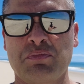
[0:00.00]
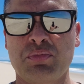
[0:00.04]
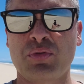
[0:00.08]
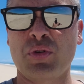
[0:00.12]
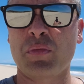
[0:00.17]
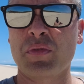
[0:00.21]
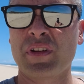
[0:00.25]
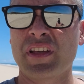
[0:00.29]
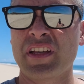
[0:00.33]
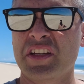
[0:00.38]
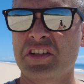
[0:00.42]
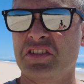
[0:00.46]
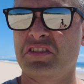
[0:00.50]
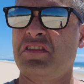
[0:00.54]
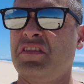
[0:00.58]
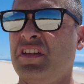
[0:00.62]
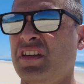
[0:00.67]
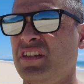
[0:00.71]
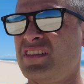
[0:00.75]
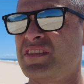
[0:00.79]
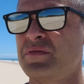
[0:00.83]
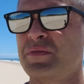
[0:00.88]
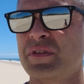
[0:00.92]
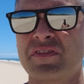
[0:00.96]
probably a good
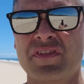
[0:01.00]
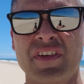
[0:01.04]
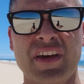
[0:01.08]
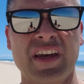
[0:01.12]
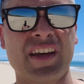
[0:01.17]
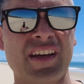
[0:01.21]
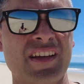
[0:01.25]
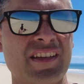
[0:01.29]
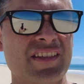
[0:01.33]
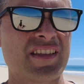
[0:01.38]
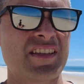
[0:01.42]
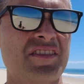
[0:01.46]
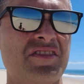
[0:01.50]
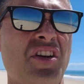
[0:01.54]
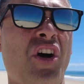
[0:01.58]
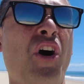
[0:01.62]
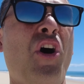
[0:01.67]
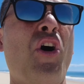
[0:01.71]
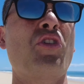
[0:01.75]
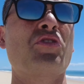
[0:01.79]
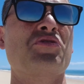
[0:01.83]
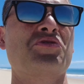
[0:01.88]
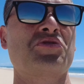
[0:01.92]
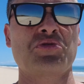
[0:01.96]
thing, to be fair, because it's
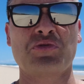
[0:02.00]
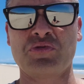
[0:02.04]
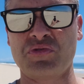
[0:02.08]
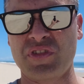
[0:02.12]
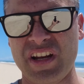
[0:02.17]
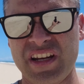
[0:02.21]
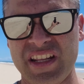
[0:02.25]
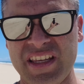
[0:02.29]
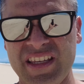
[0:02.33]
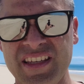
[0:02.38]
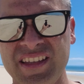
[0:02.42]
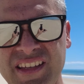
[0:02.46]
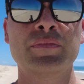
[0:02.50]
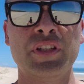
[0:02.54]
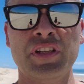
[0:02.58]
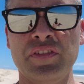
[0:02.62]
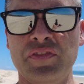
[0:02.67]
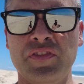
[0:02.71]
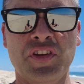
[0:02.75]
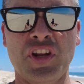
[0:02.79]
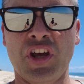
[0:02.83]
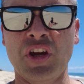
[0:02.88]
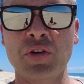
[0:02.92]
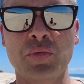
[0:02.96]
hot already. But
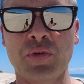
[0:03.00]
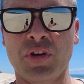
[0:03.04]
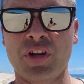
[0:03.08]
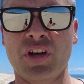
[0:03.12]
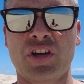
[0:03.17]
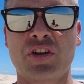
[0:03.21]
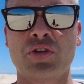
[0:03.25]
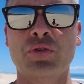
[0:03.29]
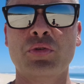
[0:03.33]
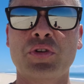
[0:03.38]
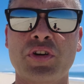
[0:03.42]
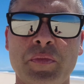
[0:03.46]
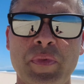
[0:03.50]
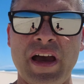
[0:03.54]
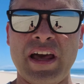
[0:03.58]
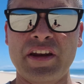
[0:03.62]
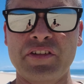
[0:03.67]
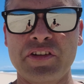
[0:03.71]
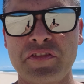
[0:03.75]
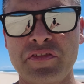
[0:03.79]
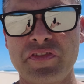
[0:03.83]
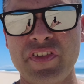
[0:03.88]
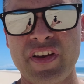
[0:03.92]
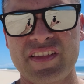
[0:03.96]
if you don't want a cool
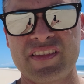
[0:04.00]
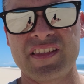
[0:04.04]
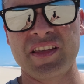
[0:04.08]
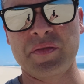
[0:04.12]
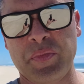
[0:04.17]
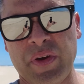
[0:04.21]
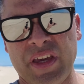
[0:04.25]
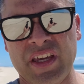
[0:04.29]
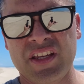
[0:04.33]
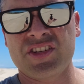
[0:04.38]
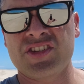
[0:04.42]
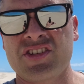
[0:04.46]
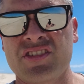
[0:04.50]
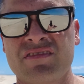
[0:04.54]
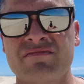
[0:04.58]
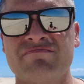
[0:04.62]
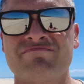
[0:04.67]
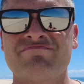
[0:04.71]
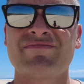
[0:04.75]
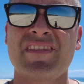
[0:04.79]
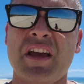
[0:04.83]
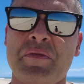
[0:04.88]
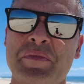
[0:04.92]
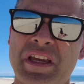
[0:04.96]
cabana infested beach,
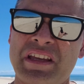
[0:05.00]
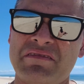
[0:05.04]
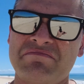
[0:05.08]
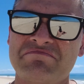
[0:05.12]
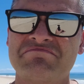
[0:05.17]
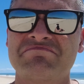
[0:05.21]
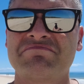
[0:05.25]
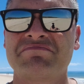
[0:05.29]
I mean,